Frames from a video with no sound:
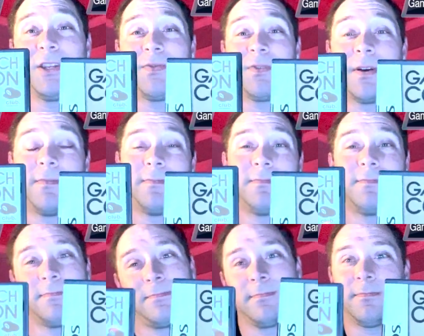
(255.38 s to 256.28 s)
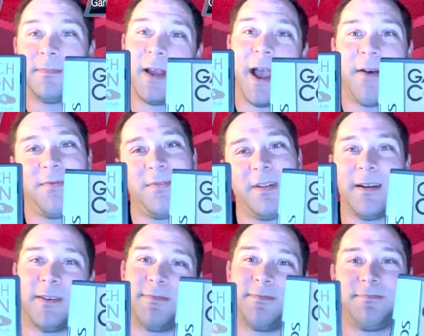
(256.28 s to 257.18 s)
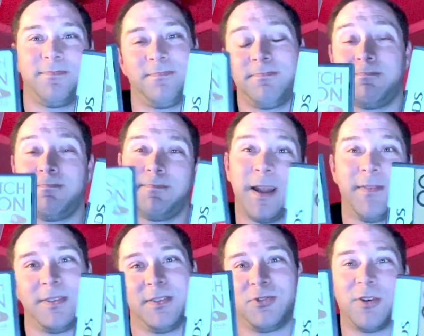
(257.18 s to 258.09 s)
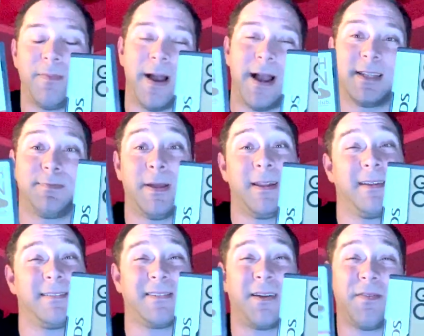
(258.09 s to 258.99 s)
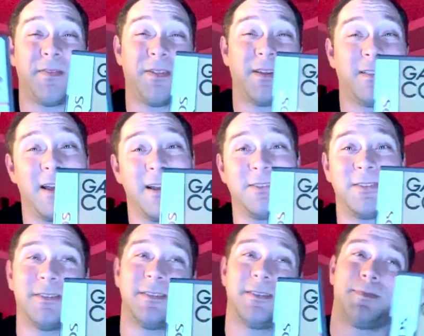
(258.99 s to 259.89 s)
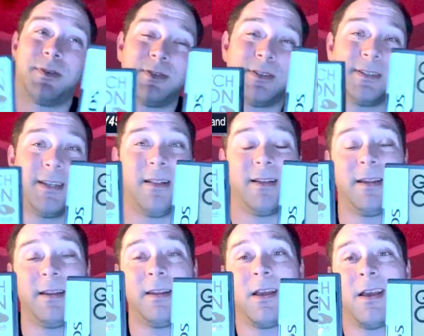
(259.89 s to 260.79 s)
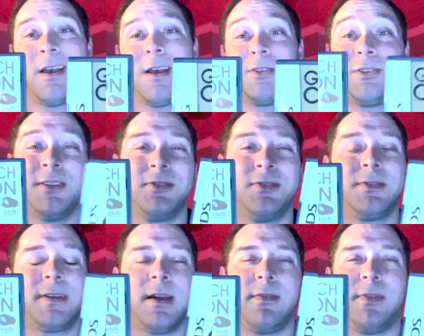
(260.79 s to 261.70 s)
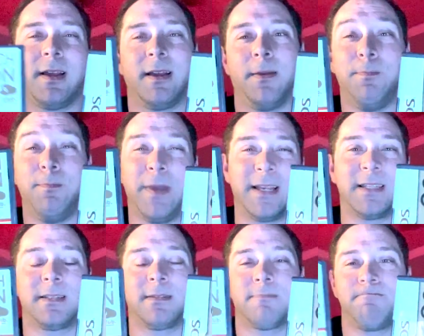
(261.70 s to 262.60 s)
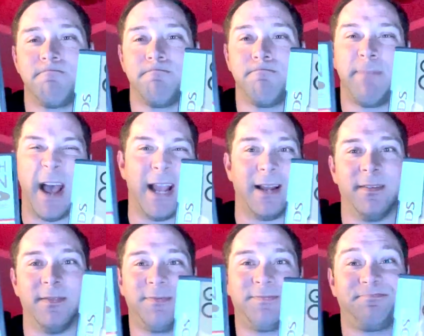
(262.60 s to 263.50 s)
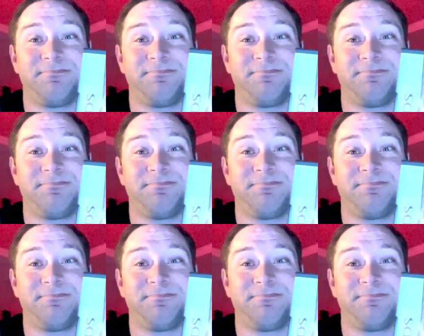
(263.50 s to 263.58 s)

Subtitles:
of them have their benefits and drawbacks, depending on stuff on the collector, the person selling. So this one's kind of like a mixed bag of